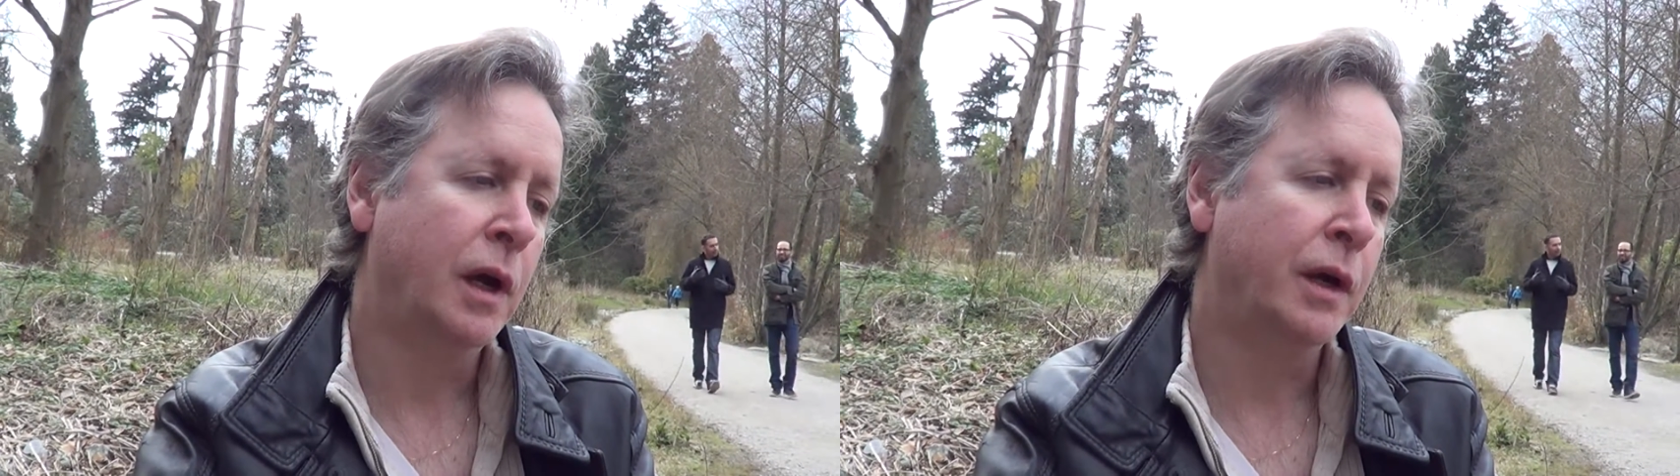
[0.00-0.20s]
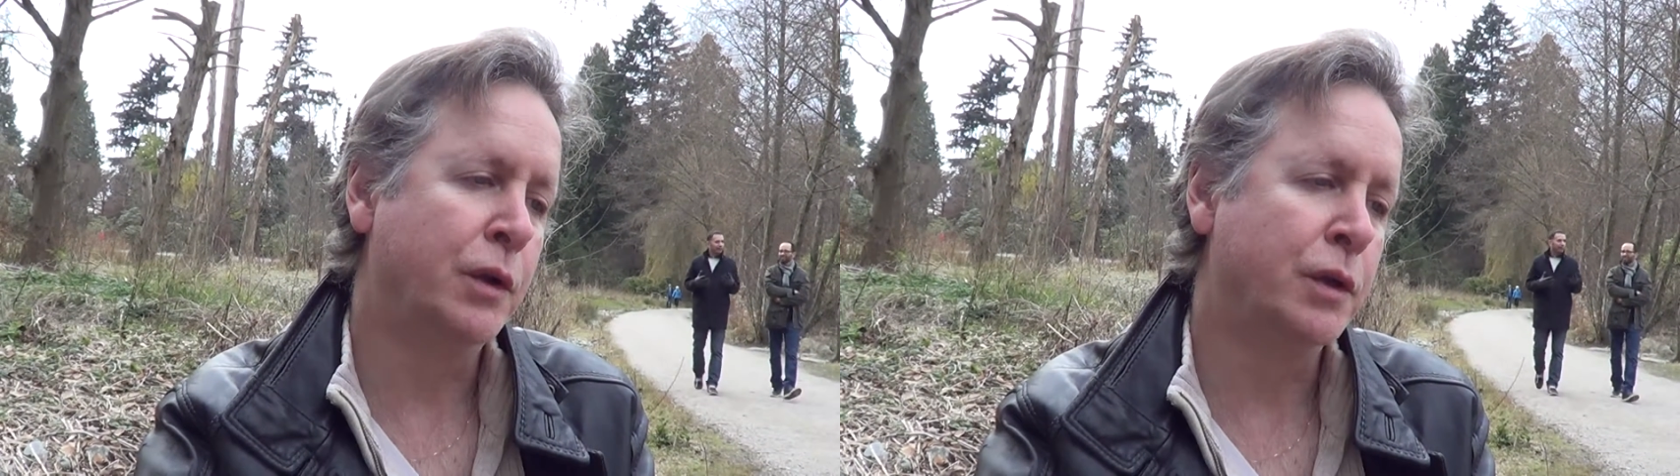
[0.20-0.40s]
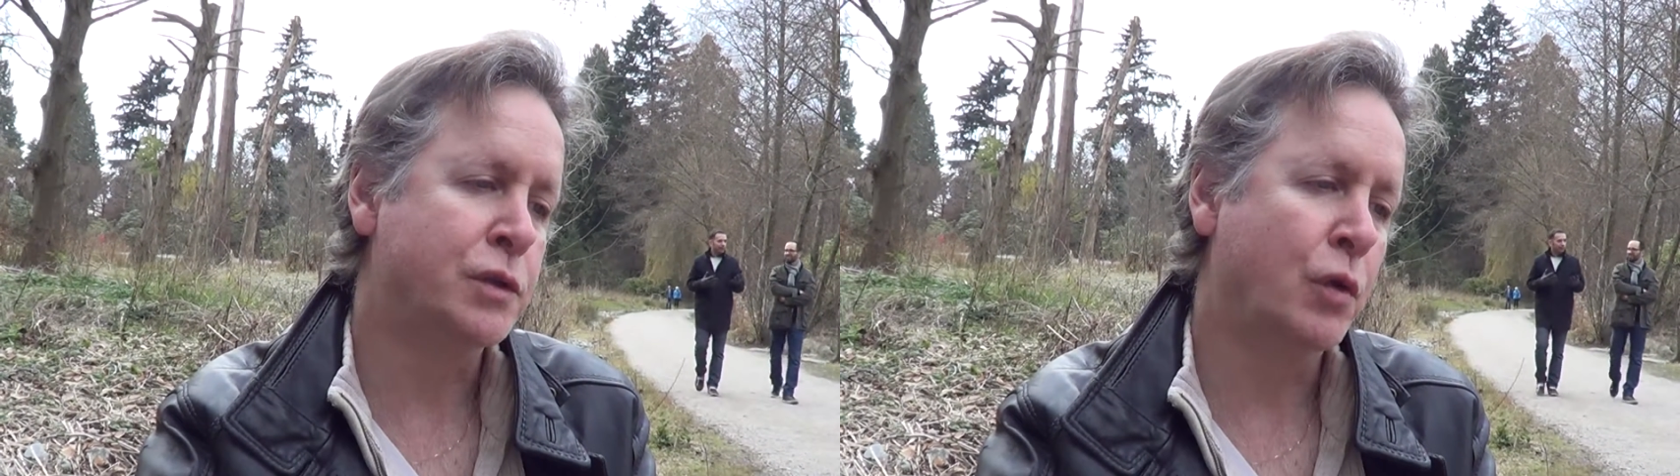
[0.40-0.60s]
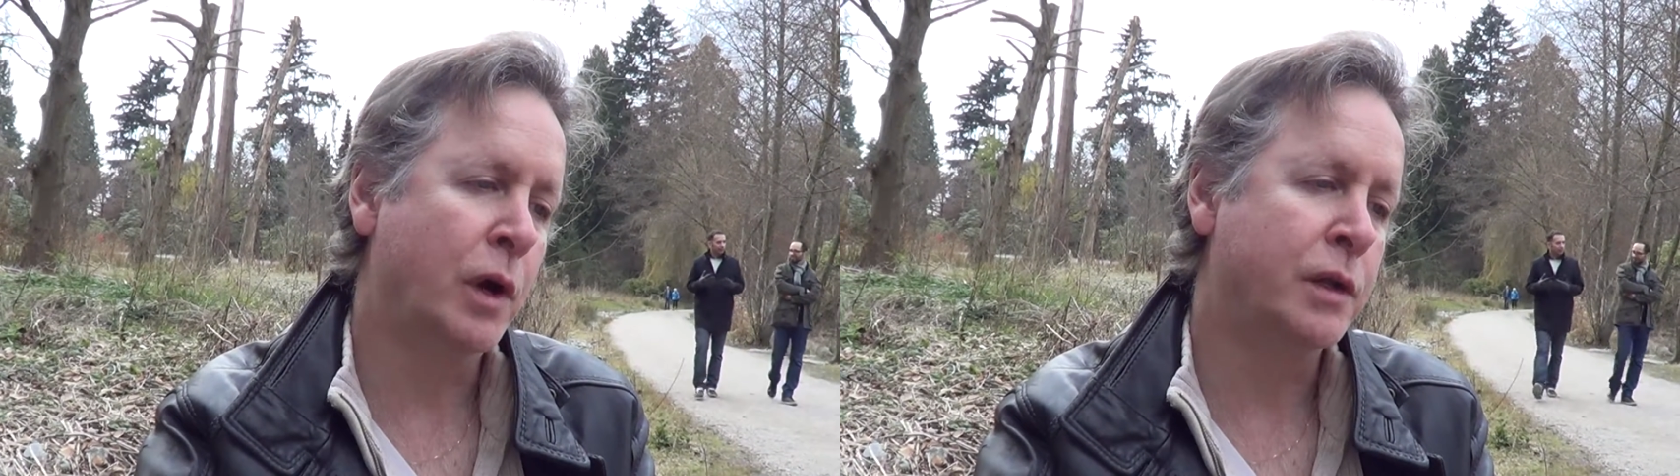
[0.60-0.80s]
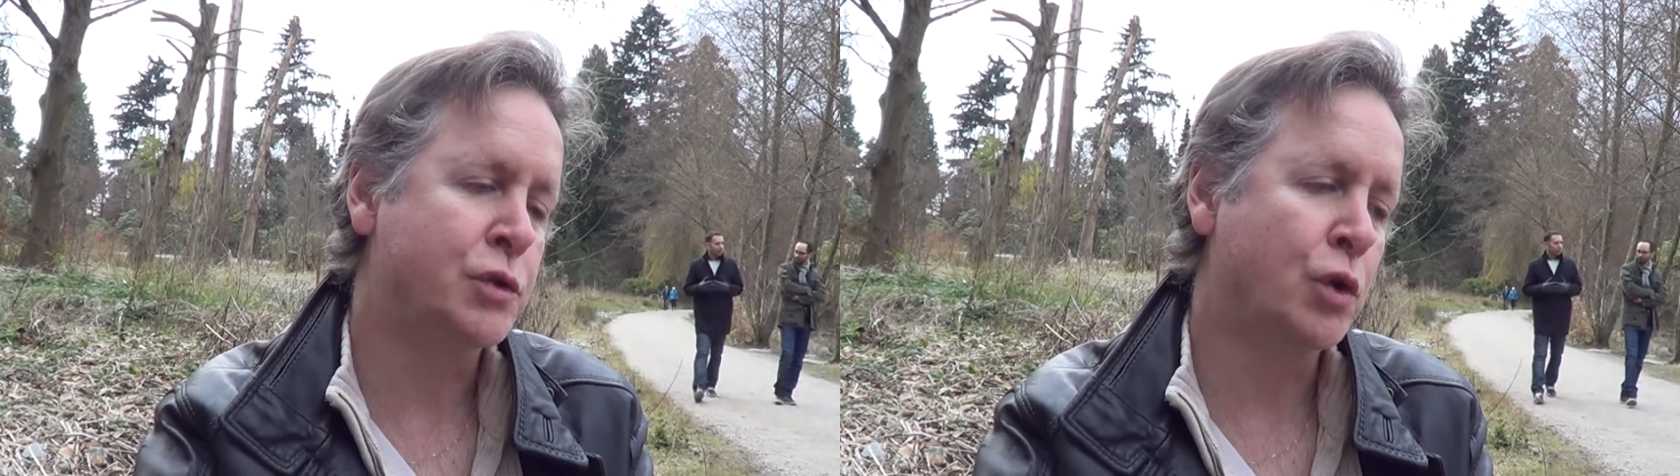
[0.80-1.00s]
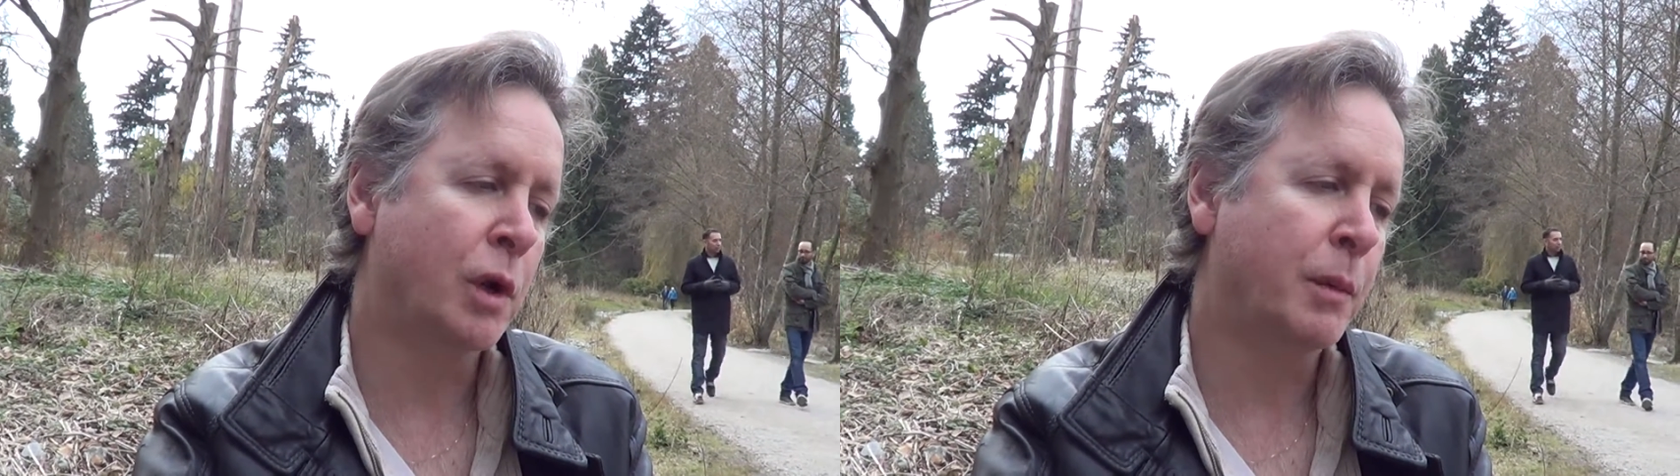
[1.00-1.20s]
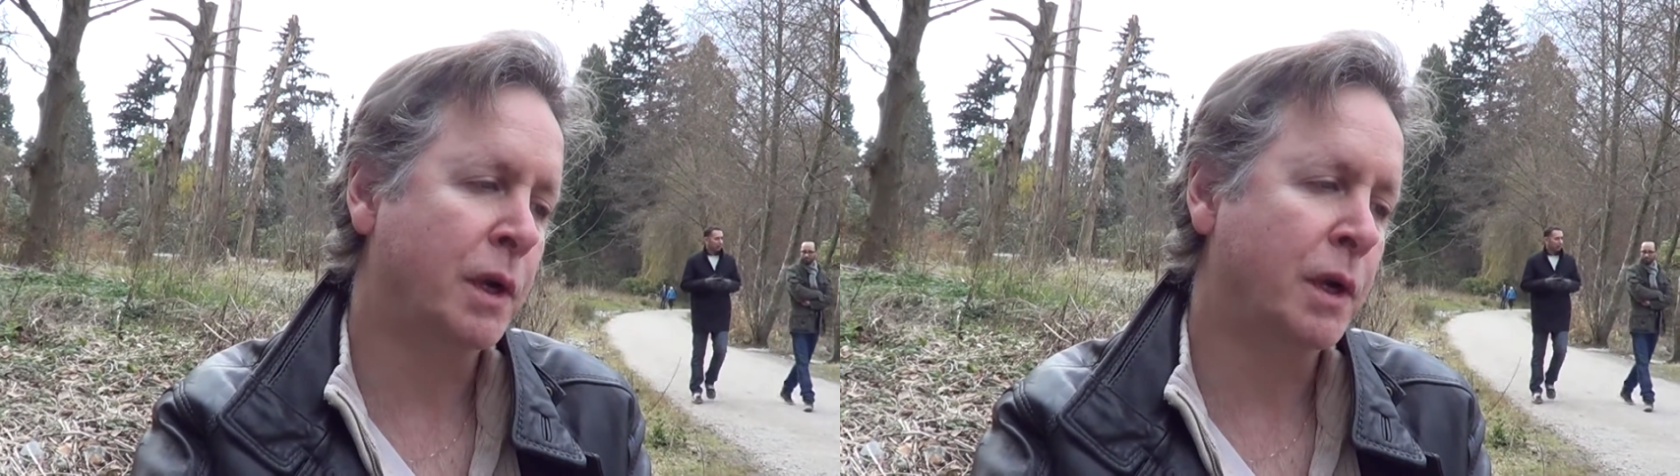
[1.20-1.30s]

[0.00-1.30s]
I noticed Ryan enjoying my